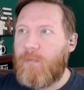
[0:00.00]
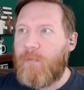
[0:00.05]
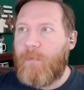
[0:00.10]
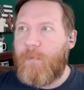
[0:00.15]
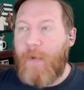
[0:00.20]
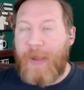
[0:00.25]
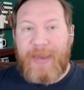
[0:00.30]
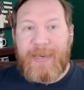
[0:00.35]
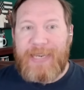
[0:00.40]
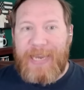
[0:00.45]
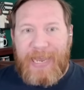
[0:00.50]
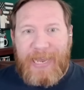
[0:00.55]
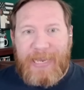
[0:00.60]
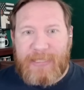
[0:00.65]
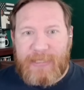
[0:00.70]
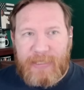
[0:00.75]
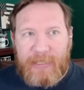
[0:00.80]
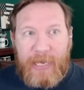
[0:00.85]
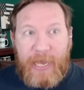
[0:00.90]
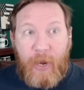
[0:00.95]

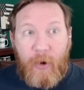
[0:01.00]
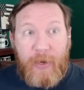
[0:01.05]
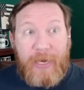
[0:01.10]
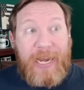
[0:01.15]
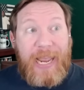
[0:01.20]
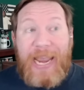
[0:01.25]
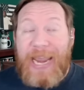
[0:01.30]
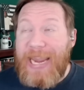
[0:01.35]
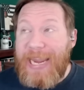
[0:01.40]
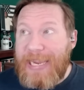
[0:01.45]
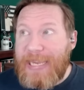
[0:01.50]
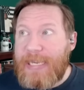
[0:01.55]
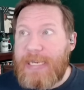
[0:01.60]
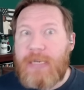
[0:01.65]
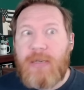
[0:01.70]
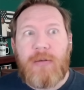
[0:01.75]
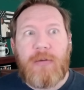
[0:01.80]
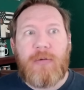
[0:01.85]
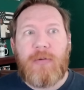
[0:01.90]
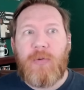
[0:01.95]
fantastic outing
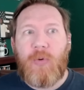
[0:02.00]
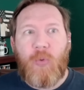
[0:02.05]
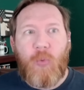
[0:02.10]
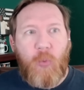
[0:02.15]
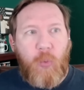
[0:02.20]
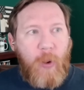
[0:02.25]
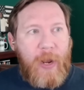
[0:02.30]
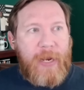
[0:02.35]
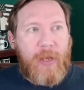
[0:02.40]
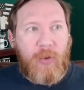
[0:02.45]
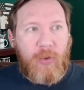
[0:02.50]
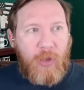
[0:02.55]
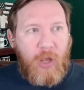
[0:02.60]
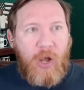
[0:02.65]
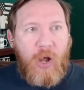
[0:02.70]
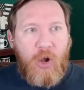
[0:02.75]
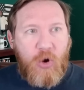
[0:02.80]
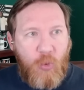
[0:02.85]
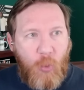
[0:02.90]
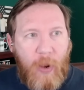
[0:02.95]
and went a
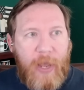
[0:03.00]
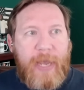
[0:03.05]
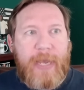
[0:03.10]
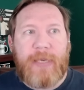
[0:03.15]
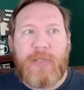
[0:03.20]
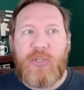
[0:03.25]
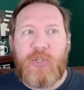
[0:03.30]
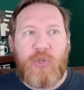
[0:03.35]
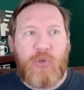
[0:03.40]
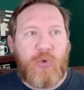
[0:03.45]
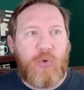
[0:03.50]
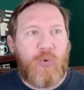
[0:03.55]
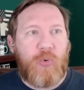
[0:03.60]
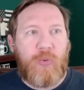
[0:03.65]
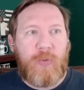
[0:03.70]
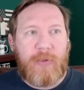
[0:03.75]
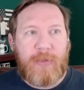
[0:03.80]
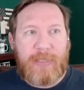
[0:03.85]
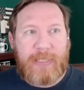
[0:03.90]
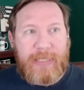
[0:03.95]
long way to
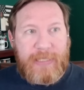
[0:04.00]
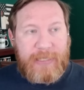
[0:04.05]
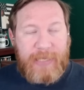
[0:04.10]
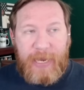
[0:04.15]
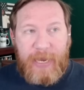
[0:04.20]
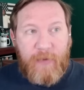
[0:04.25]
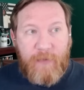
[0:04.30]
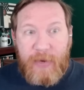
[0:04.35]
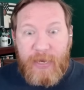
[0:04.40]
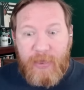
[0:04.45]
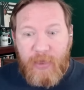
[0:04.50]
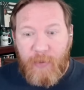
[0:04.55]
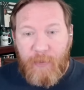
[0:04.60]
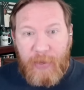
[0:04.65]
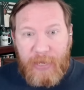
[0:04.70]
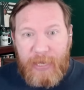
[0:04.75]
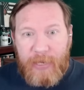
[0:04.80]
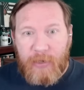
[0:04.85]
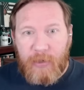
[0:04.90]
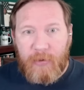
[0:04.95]
saving the
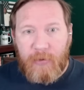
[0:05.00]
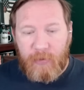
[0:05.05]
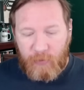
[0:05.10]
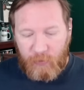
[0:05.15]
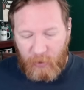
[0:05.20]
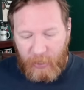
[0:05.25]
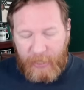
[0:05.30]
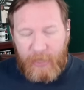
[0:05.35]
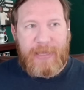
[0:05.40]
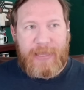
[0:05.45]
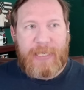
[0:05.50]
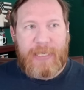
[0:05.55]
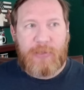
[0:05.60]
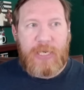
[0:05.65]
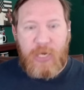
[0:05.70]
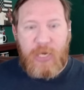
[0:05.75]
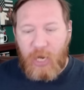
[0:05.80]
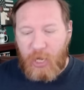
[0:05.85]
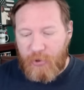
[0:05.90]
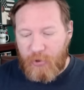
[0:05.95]
pen, right? This was
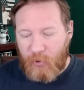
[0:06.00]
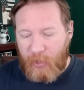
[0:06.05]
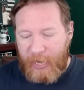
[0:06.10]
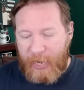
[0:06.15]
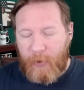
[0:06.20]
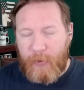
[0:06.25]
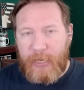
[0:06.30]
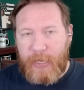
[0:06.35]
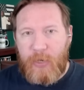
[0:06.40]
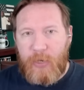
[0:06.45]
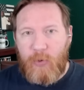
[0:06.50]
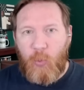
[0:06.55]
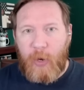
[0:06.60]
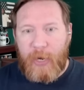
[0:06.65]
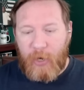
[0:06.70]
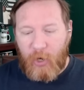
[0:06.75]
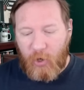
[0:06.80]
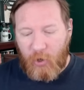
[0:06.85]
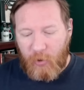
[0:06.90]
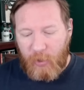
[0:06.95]
another outing
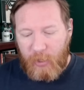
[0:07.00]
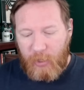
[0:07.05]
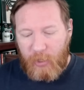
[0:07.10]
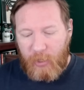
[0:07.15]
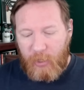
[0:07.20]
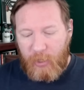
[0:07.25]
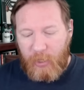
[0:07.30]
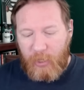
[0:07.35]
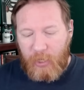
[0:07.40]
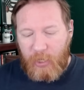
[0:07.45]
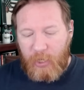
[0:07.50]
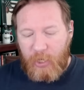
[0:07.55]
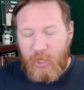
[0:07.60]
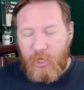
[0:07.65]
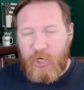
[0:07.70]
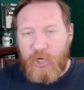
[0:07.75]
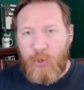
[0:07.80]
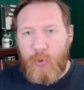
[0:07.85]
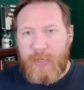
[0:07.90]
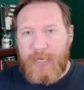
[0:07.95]
where
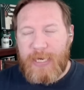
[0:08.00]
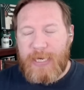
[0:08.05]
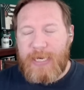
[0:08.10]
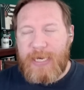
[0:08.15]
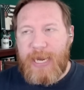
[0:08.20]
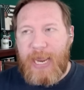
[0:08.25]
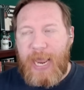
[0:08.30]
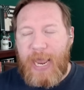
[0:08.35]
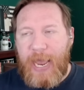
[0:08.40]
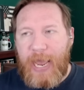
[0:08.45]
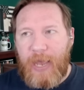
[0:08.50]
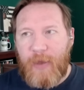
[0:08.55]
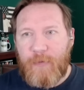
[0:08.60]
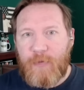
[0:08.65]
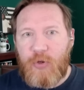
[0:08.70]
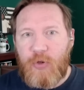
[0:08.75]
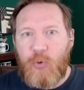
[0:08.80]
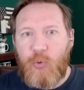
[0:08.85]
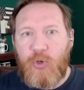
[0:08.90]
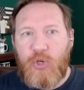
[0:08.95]
you didn't have
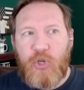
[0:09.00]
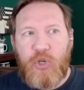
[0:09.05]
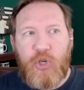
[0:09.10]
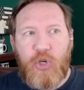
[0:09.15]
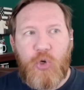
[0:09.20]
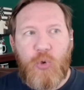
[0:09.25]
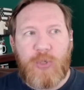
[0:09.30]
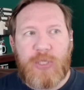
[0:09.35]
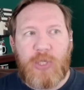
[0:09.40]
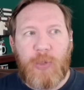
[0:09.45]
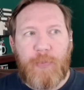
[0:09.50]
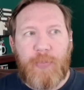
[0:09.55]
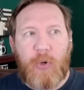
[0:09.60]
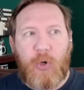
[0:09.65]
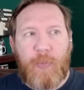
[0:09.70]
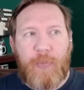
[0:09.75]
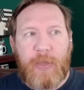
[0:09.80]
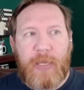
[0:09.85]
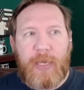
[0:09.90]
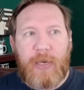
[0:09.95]
to use the
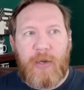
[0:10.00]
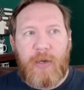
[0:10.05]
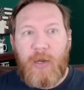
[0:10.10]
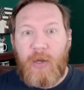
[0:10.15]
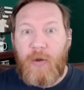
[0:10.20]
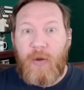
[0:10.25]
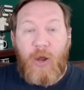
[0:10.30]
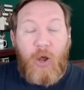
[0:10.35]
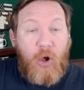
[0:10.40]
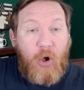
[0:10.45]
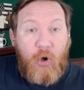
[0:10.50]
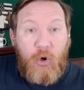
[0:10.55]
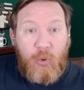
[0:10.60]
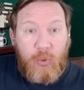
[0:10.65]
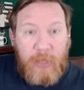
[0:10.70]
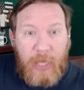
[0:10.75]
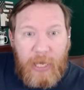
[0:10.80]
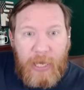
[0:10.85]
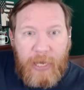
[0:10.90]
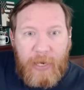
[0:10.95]
bullpen a whole
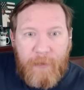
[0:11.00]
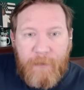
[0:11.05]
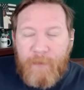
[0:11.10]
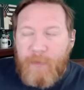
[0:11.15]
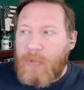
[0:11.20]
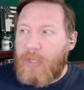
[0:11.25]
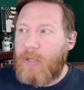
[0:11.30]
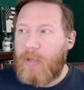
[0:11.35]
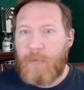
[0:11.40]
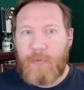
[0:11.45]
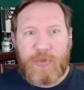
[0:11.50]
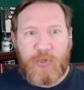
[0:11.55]
lot. It was